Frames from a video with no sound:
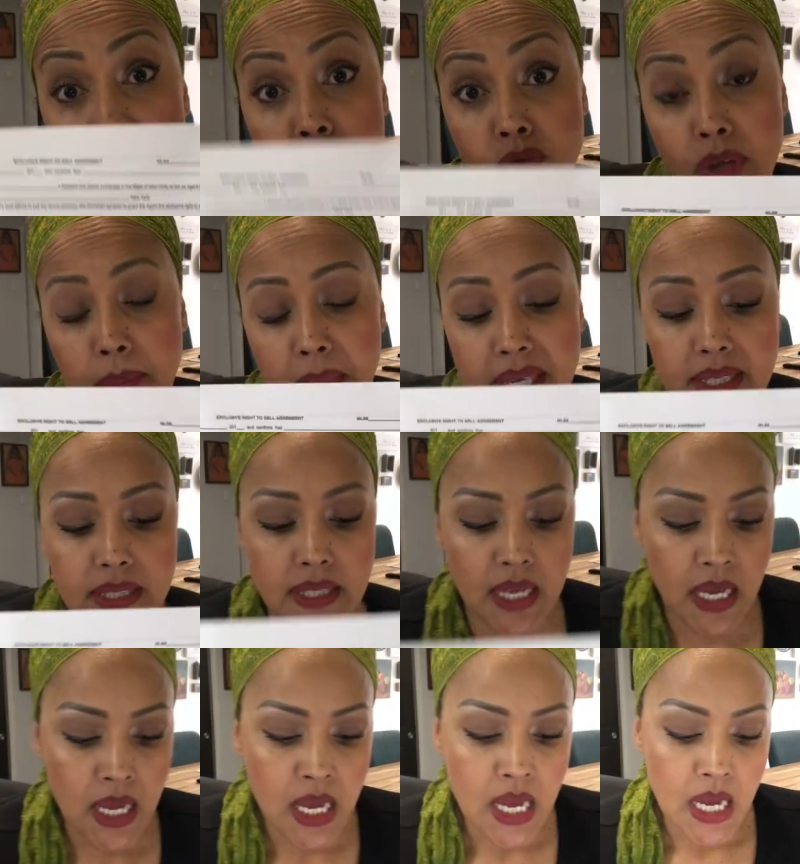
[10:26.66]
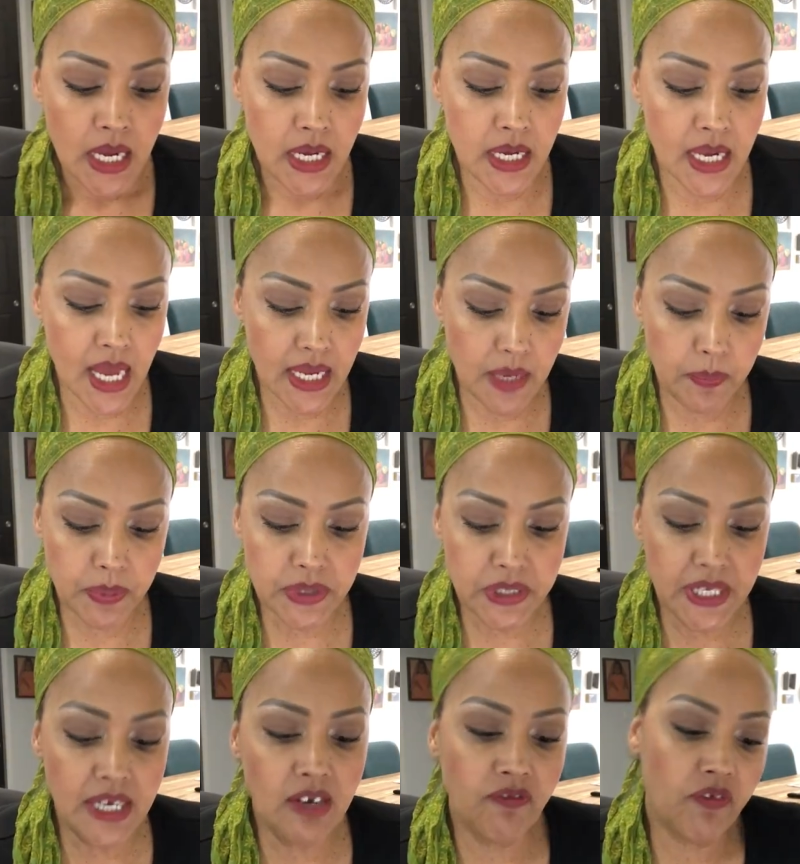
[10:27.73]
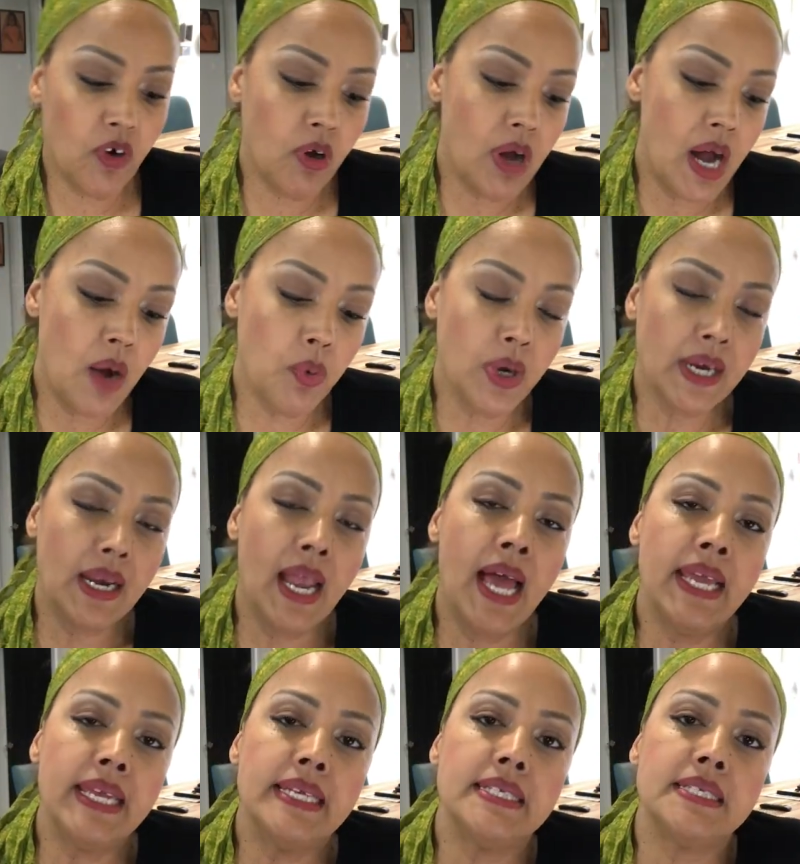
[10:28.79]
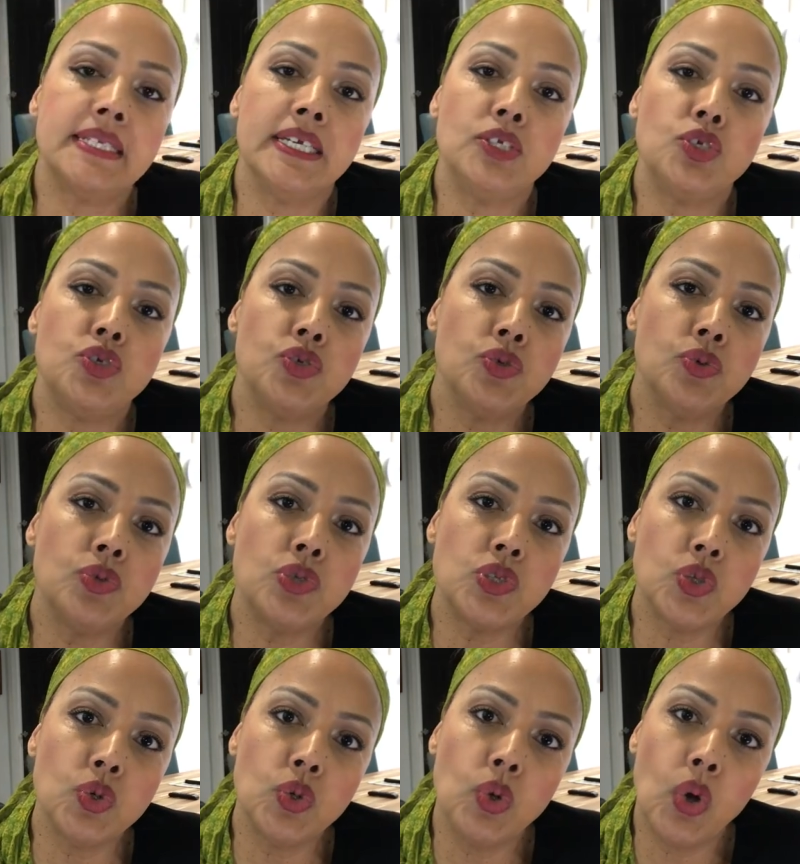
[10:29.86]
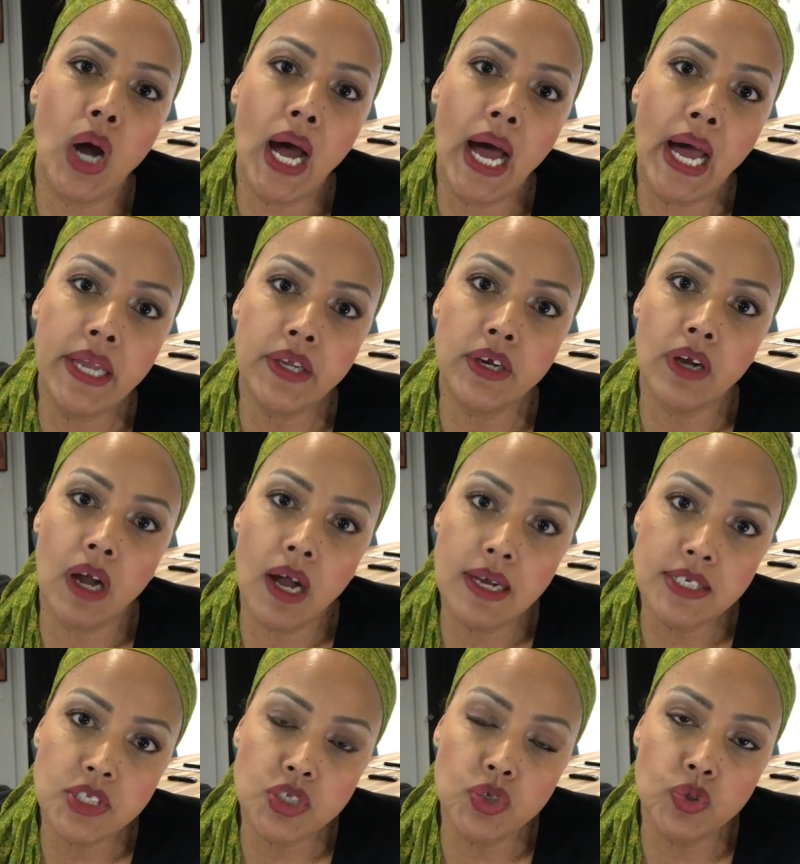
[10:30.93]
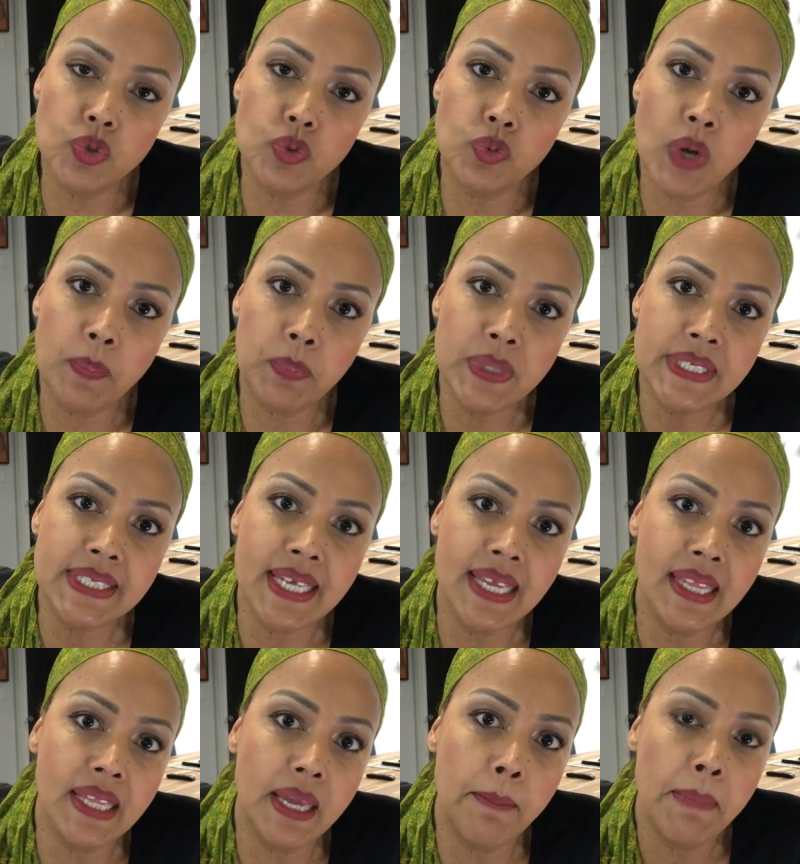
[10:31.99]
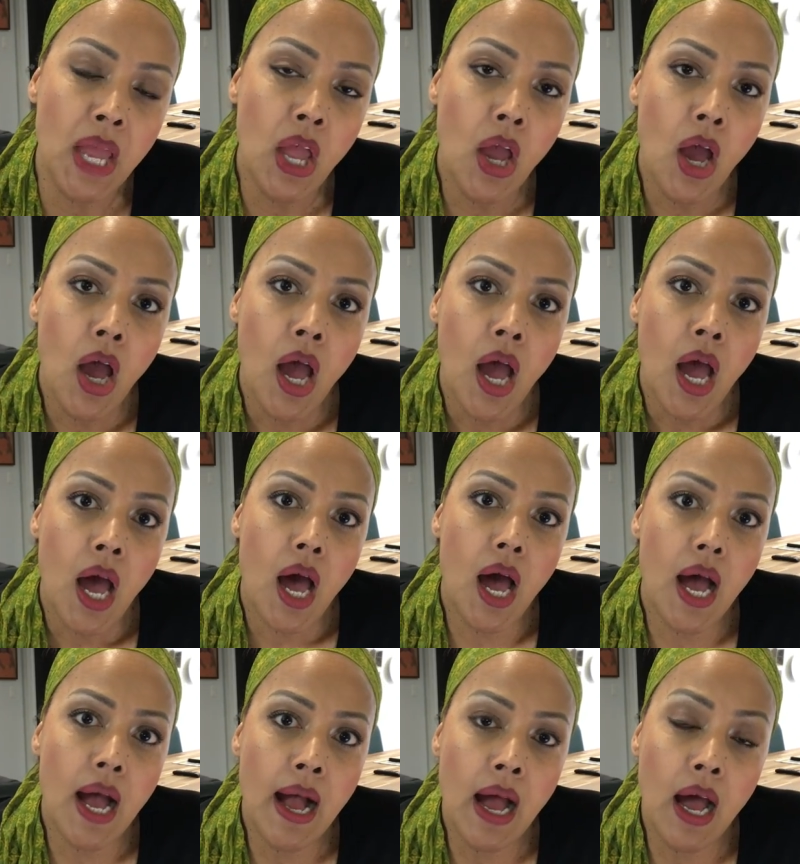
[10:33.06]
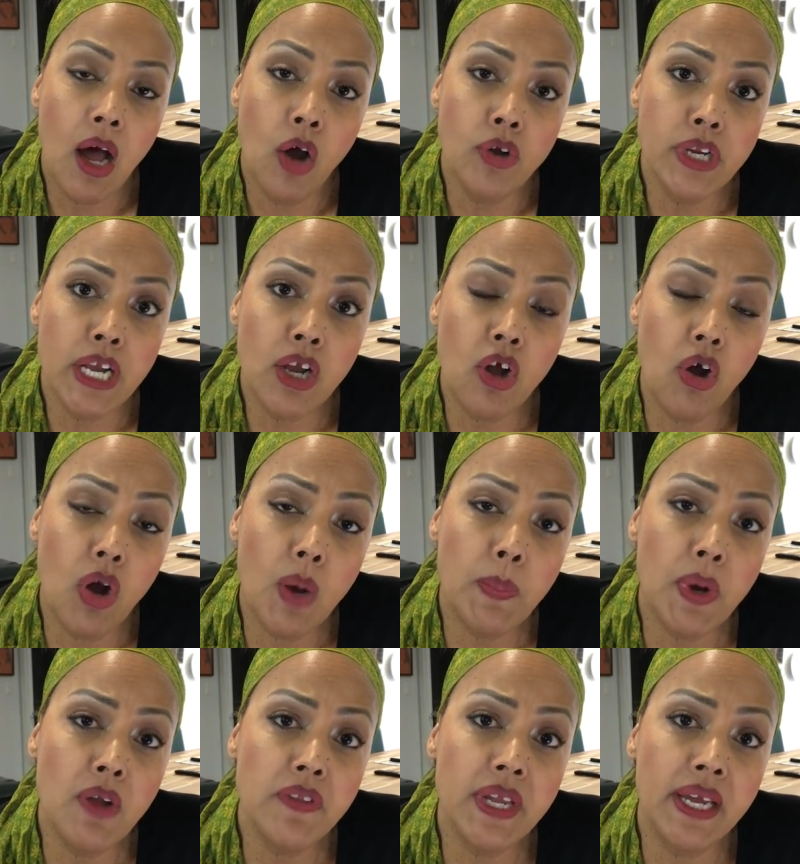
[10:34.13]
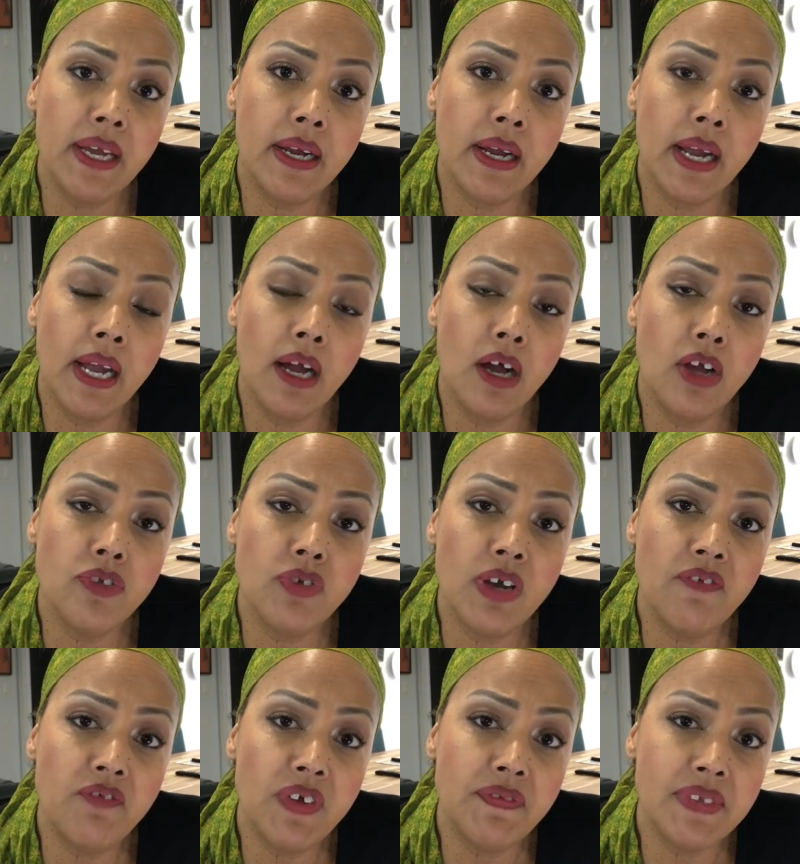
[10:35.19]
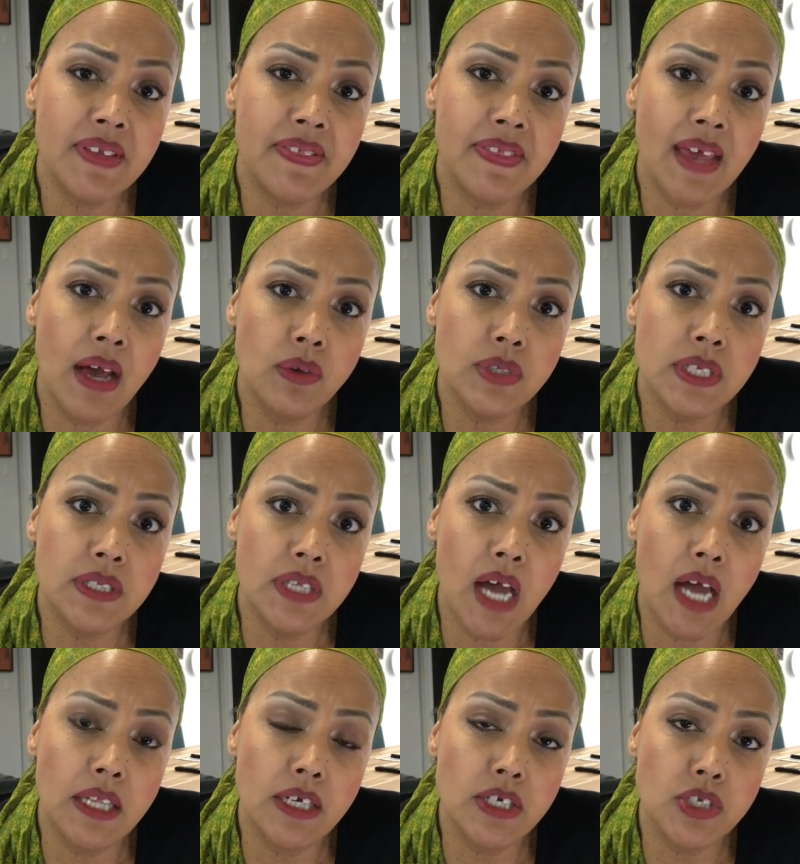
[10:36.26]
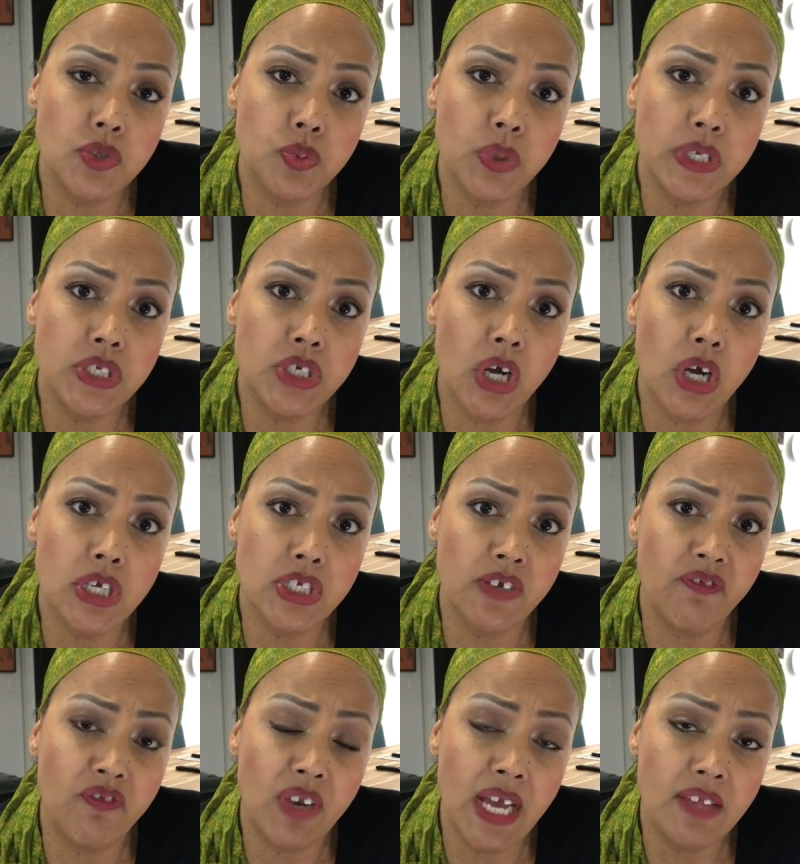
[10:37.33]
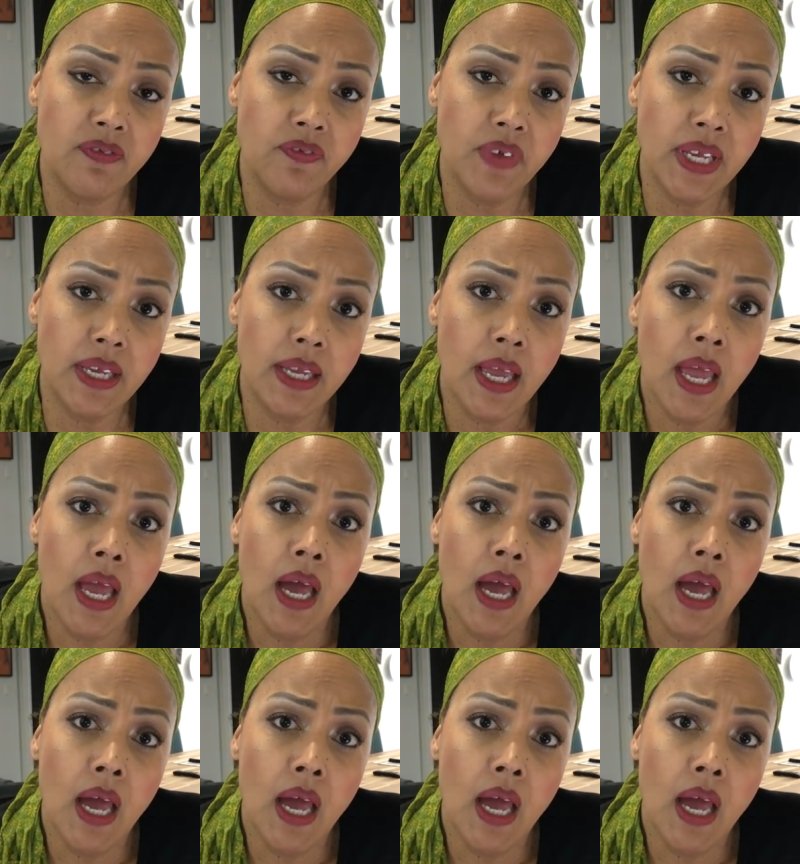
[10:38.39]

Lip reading: agreement. 90% of all our clients, they choose to hire us to represent them. On a co-op under $150,000, we charge a flat fee.